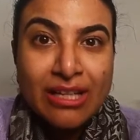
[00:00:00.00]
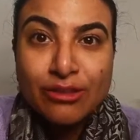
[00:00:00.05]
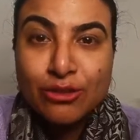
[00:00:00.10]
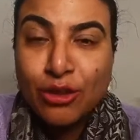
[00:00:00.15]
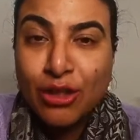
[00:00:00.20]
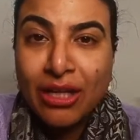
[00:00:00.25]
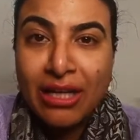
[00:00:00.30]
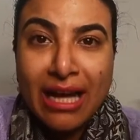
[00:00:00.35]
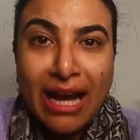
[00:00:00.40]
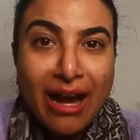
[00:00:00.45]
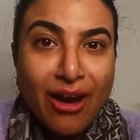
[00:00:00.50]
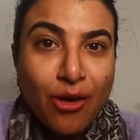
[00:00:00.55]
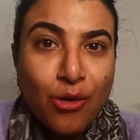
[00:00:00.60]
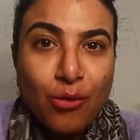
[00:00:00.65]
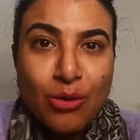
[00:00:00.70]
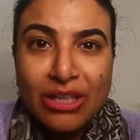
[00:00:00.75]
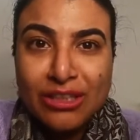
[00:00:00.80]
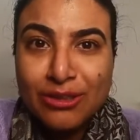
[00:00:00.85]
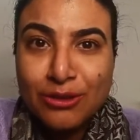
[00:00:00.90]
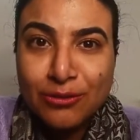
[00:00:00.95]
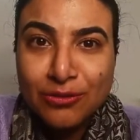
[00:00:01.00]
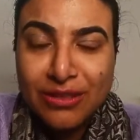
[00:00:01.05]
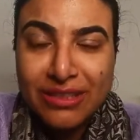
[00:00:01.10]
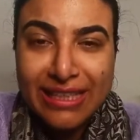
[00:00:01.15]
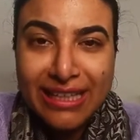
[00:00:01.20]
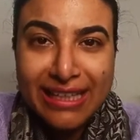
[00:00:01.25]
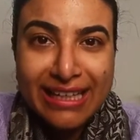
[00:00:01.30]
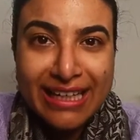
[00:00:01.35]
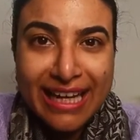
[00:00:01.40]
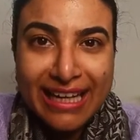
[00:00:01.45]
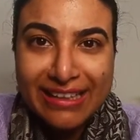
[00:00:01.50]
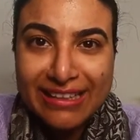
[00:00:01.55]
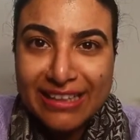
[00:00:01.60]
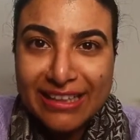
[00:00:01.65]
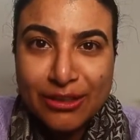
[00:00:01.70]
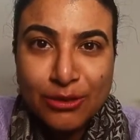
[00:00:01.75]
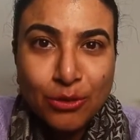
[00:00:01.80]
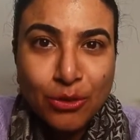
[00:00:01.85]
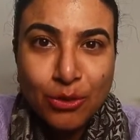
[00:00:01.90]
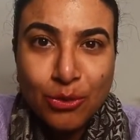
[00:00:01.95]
So now once you've selected